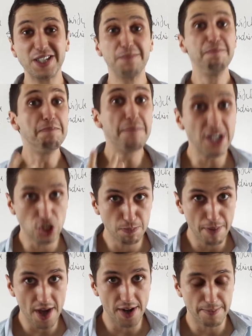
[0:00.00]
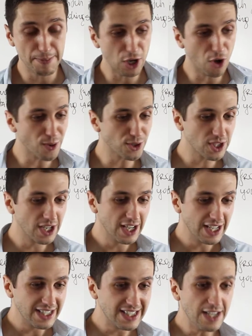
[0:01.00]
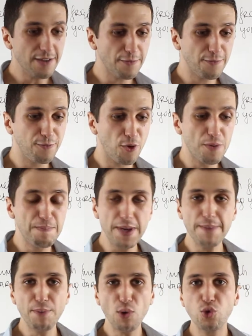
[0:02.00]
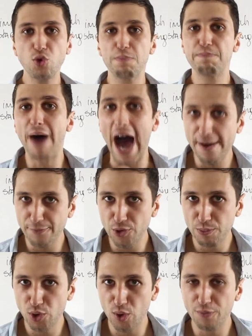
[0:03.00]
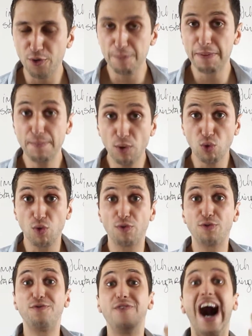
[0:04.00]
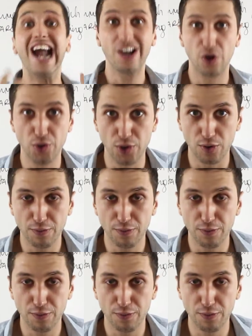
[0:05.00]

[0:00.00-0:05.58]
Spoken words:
much better, because see, for people to buy from you, for people to follow you,